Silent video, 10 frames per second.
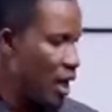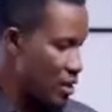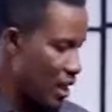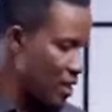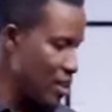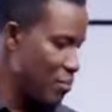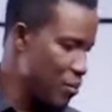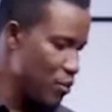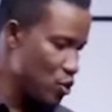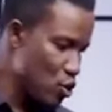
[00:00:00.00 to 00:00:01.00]
Another thing that
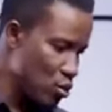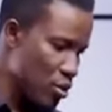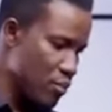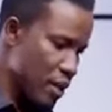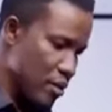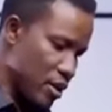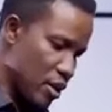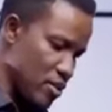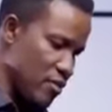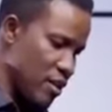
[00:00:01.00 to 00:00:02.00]
people do
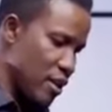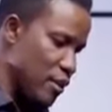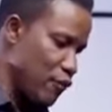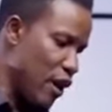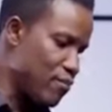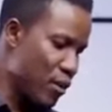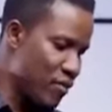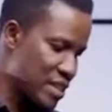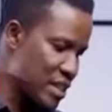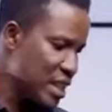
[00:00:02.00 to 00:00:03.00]
because of the fear of
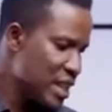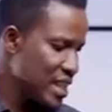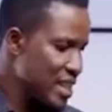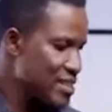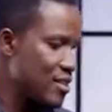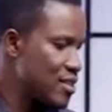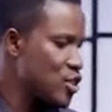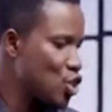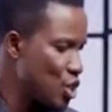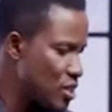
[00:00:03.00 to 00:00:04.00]
poverty is that they
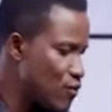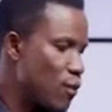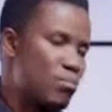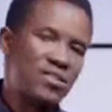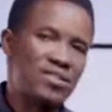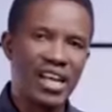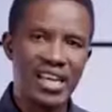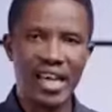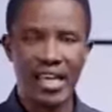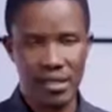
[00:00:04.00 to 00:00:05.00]
cheat for personal
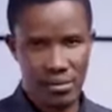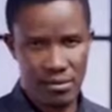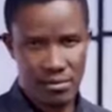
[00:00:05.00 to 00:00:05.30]
gain.